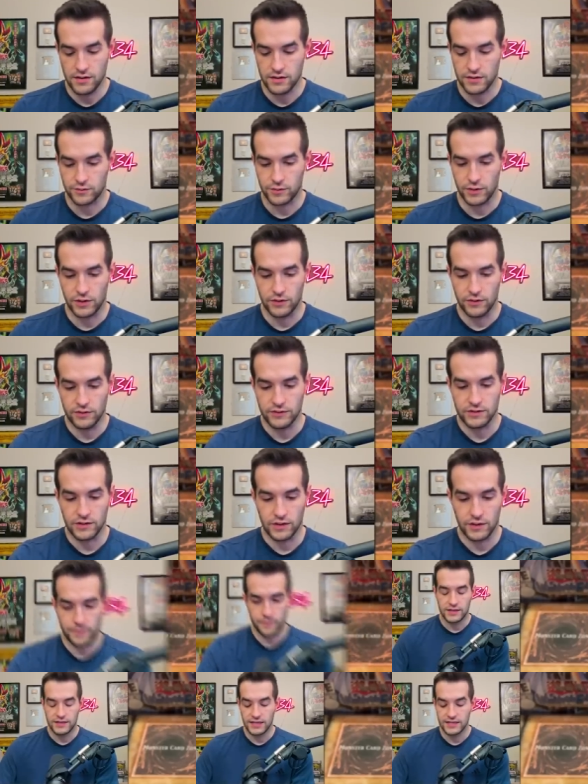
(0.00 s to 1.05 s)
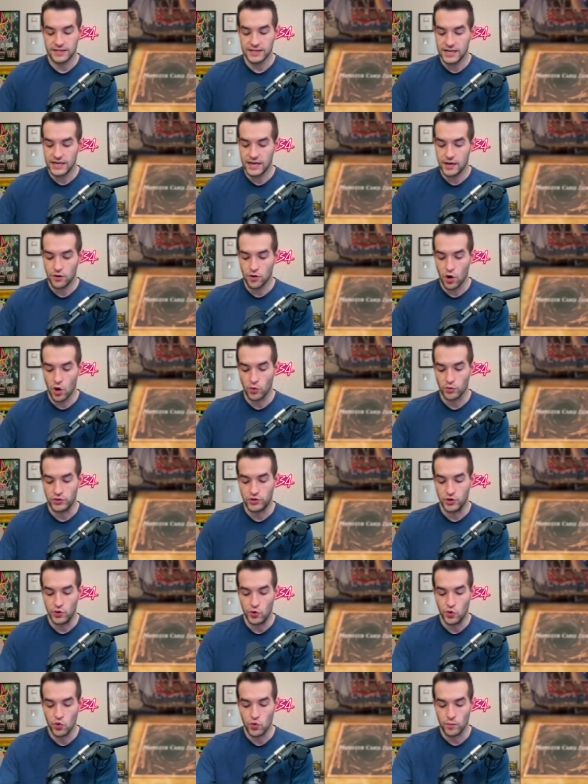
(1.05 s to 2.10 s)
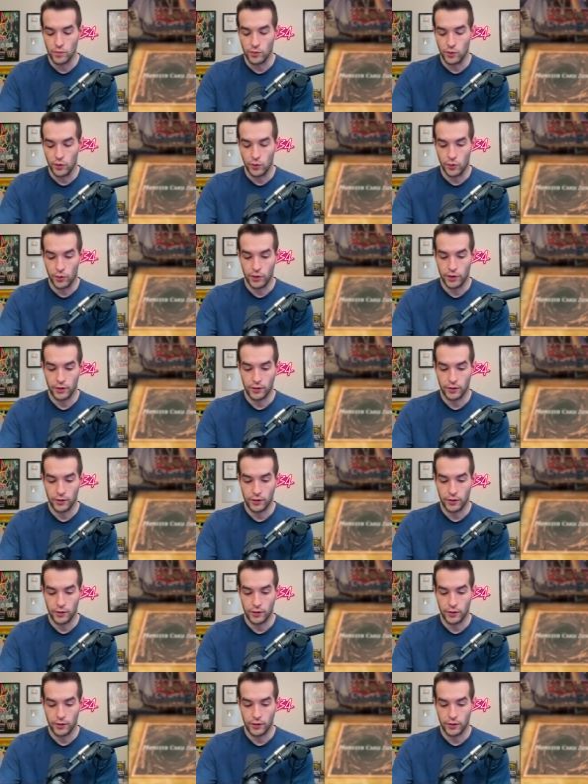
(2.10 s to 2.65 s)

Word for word: That's what it looks like. Destiny Hero Doom Lord.